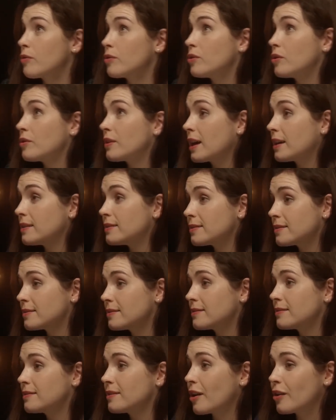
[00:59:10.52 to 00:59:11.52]
or not
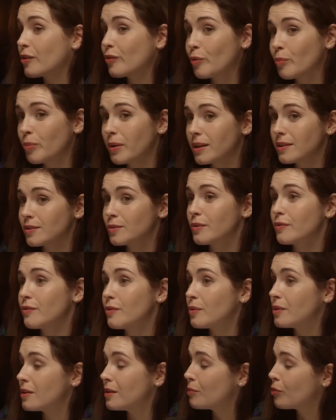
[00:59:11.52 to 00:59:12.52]
that's going to appeal to
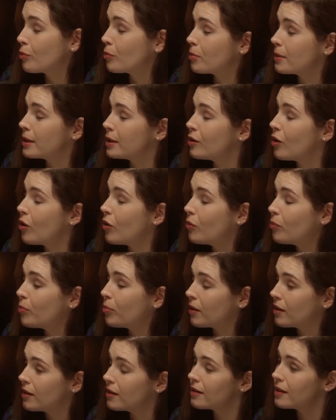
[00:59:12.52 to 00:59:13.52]
everyone, it probably not.
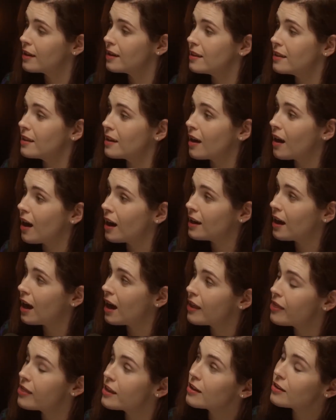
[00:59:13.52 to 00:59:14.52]
But
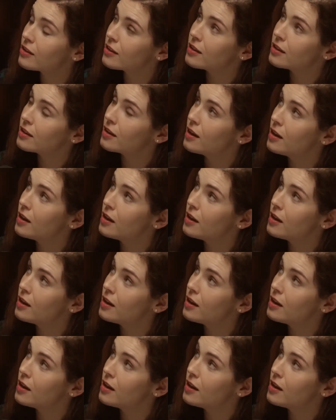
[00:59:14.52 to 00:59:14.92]
I think that...